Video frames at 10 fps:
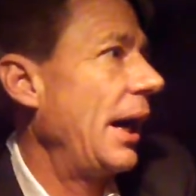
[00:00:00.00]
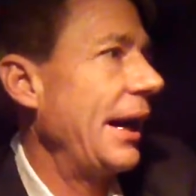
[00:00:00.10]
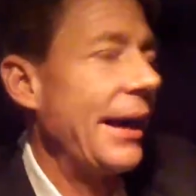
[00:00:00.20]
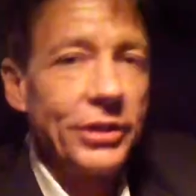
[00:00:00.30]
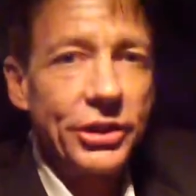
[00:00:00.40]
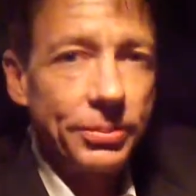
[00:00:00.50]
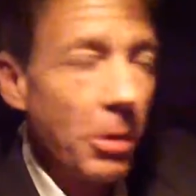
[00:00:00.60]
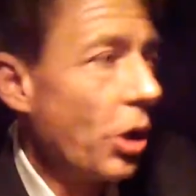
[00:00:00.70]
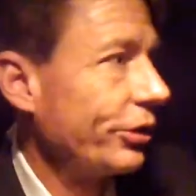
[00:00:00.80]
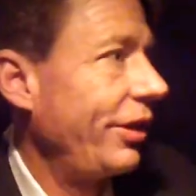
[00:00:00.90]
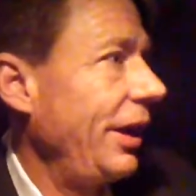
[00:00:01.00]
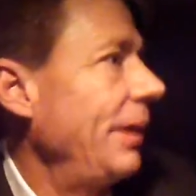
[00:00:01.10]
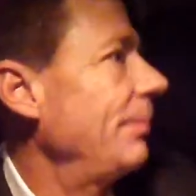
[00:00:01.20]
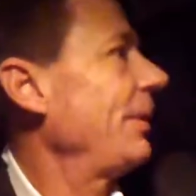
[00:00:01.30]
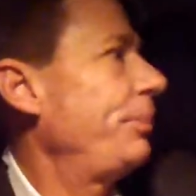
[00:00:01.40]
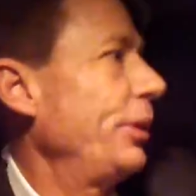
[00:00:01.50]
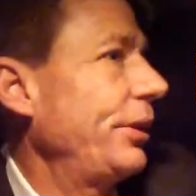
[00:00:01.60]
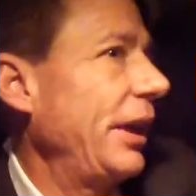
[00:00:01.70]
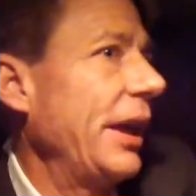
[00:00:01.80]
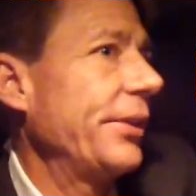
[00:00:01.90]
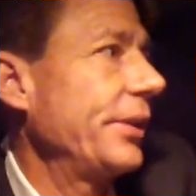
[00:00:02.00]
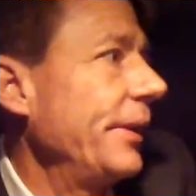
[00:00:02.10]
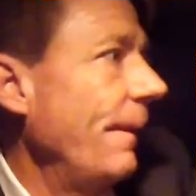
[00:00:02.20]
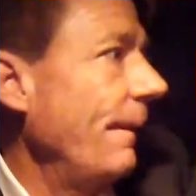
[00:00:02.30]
I have a small team I've put together.